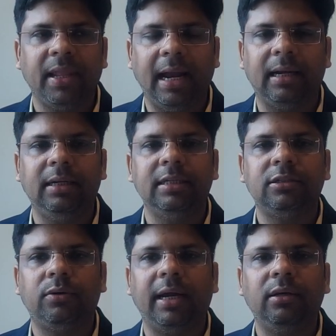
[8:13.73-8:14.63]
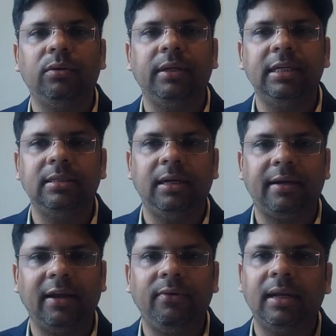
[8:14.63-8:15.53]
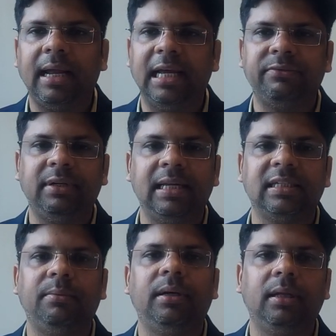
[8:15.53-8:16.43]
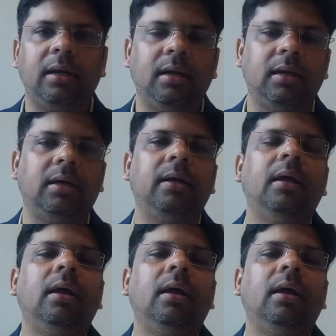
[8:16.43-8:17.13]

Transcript: At least try to reach the traveler as well as some other